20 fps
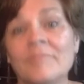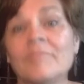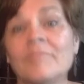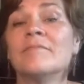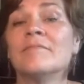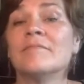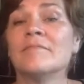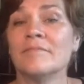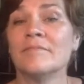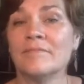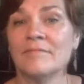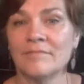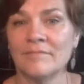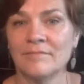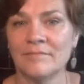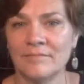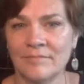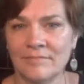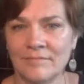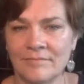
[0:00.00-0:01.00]

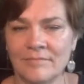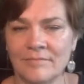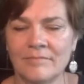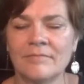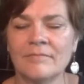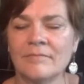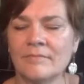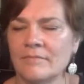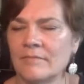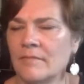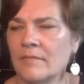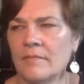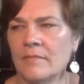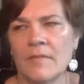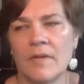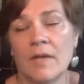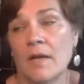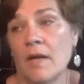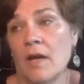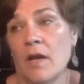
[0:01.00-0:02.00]

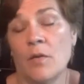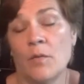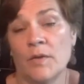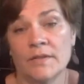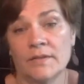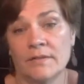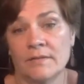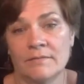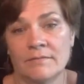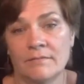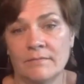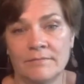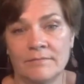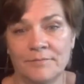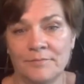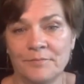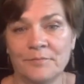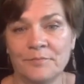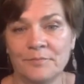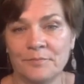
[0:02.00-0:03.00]

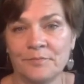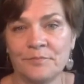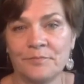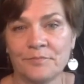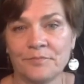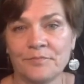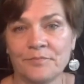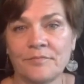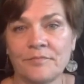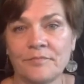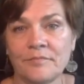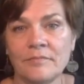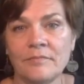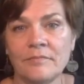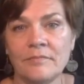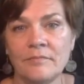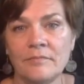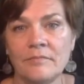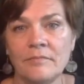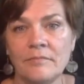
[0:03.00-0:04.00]

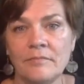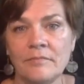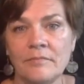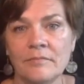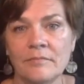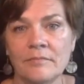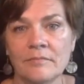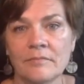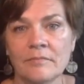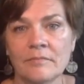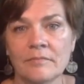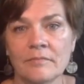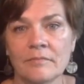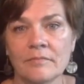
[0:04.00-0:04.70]
This person isn't speaking.